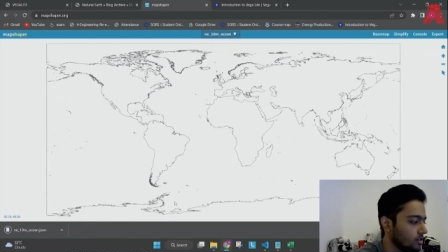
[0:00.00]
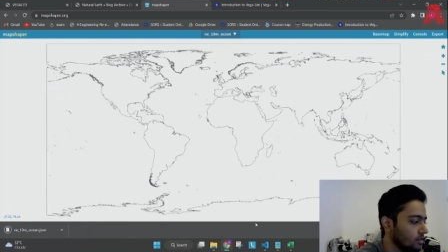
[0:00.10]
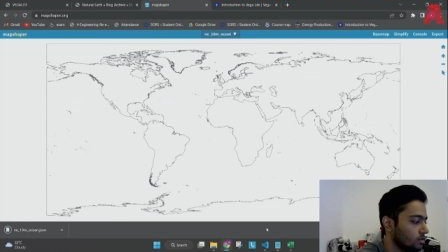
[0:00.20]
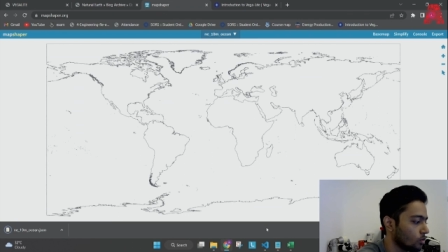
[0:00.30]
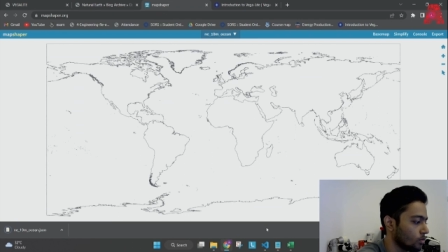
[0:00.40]

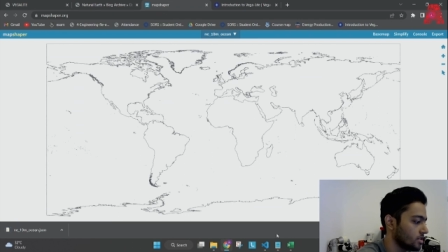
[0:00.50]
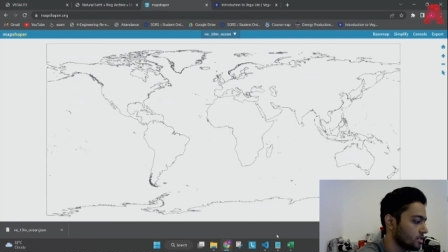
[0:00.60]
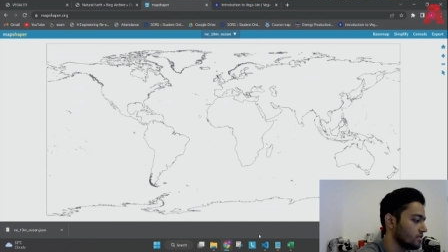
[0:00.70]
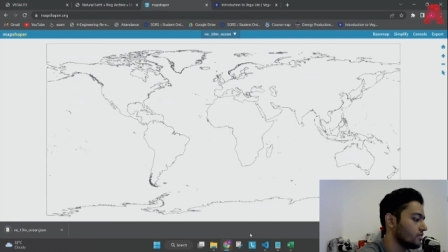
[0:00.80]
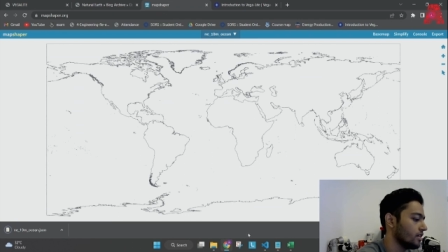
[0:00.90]
TopoJSON
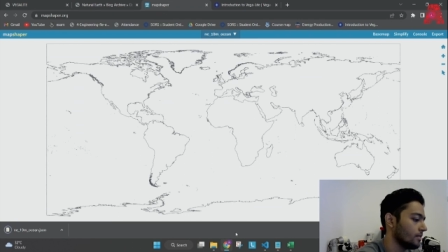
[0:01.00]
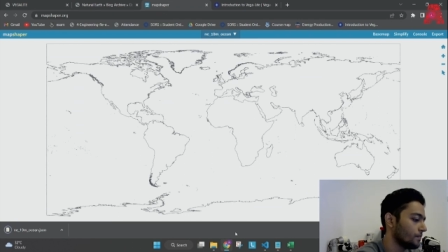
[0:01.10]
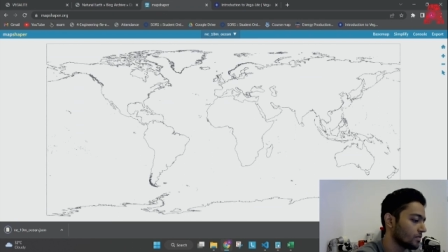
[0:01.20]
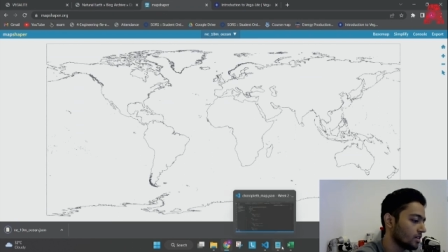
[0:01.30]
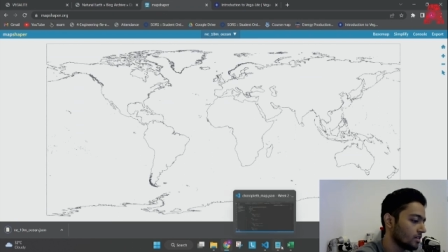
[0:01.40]
file.
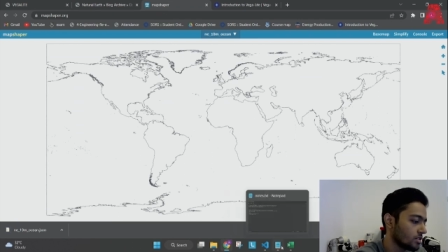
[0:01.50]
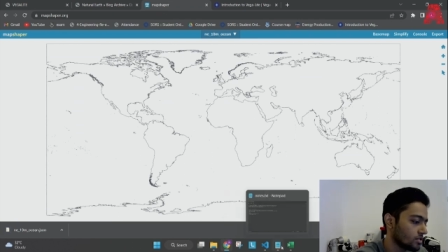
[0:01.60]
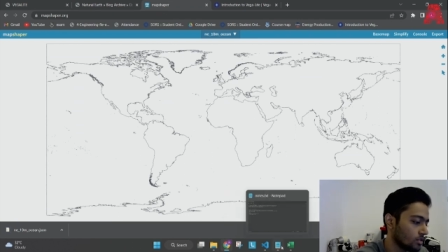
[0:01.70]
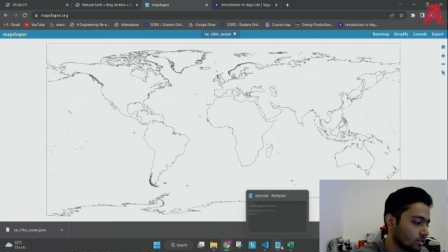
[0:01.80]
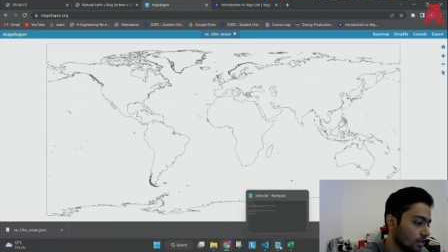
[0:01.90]
So
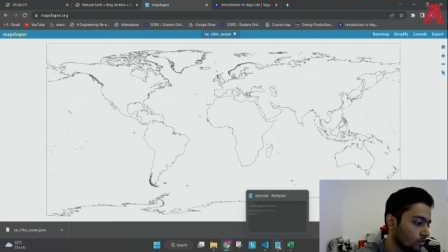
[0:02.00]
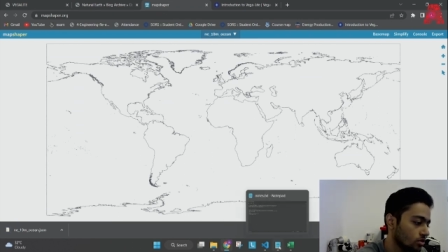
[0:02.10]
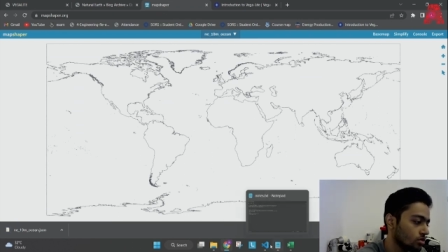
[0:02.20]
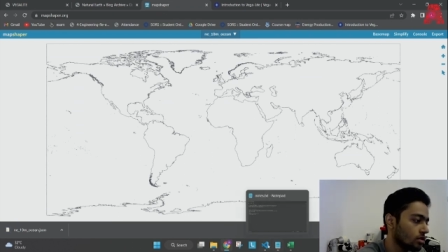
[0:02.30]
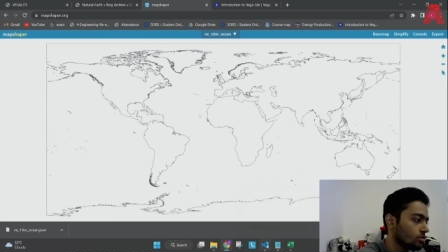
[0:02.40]
then what
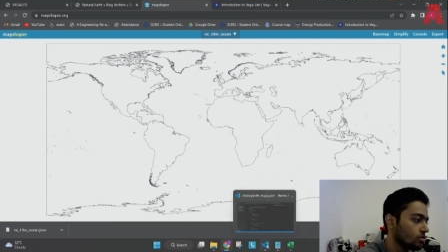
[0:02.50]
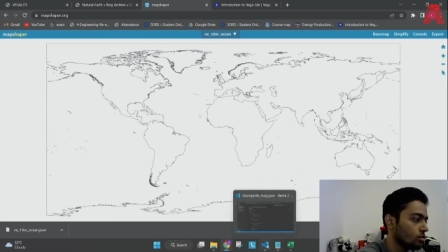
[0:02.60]
you need to do